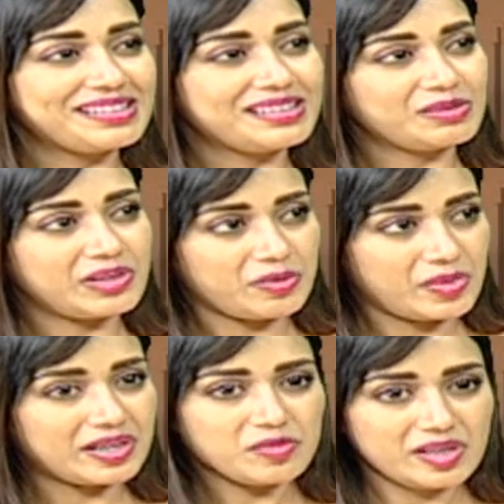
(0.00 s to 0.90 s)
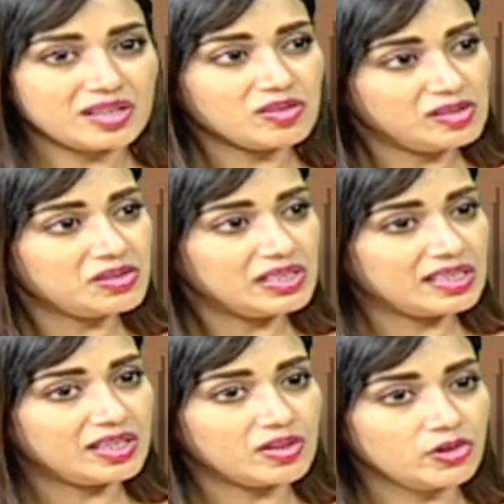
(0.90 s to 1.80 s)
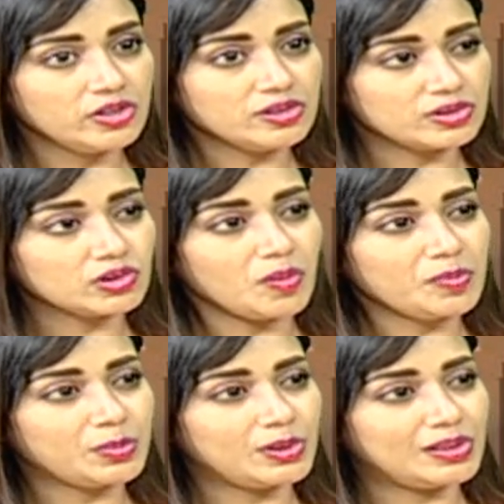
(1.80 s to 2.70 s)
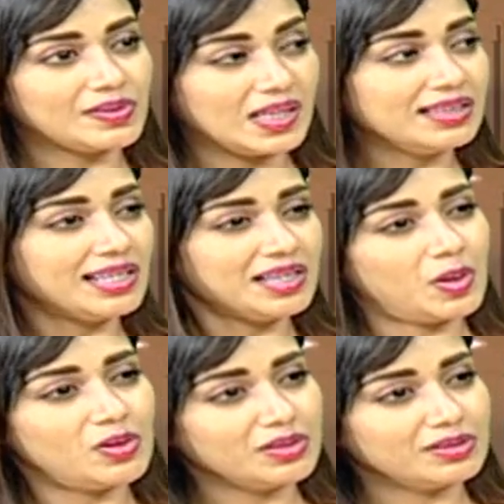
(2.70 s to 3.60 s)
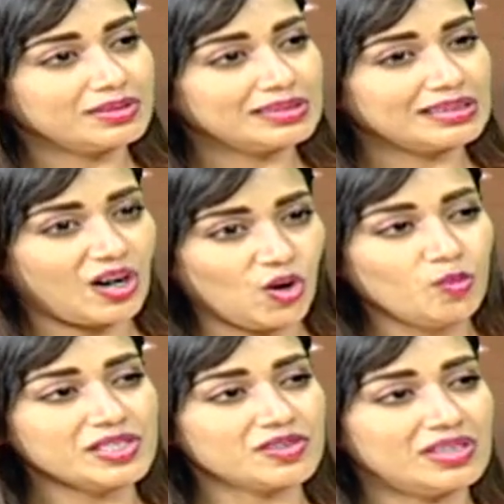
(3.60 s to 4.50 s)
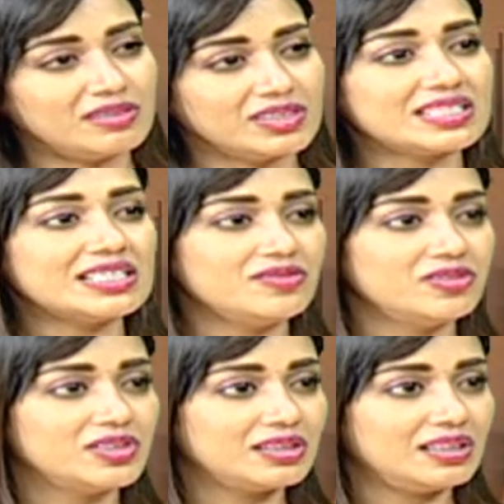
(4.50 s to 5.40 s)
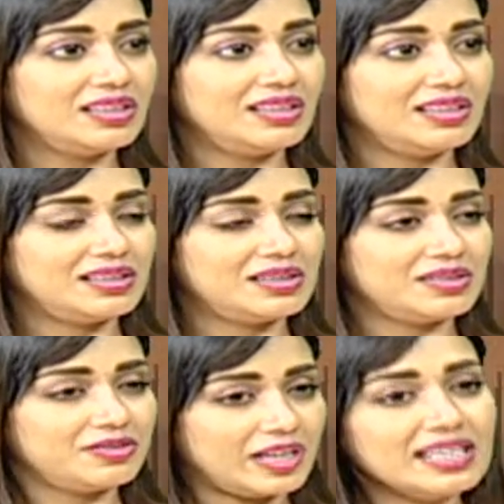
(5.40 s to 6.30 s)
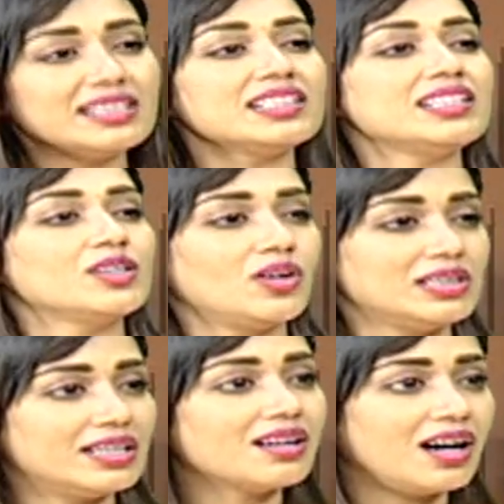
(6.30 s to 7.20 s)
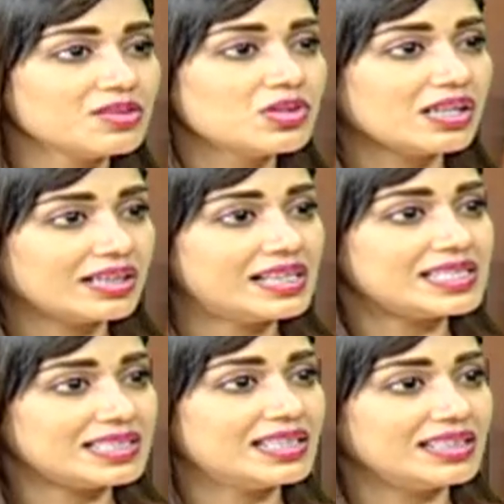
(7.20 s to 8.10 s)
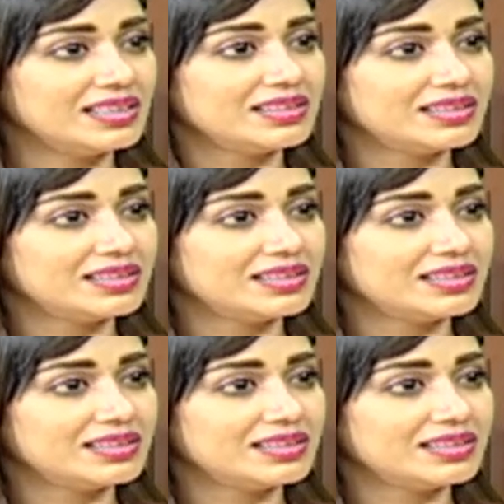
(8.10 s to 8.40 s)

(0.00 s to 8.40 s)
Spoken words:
So, when I met him there also, like, I couldn't stop thinking about how much we have achieved. Finally, all their hard work has, like,